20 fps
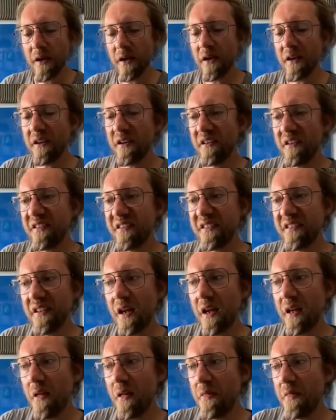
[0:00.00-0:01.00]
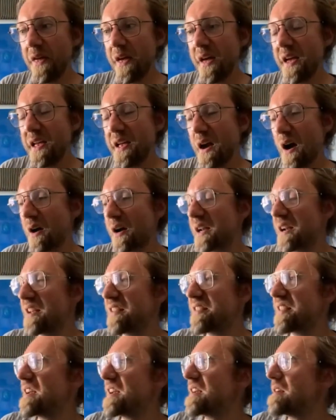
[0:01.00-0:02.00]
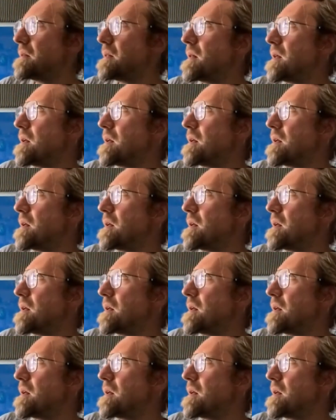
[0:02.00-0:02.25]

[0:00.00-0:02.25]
is they, how can I say,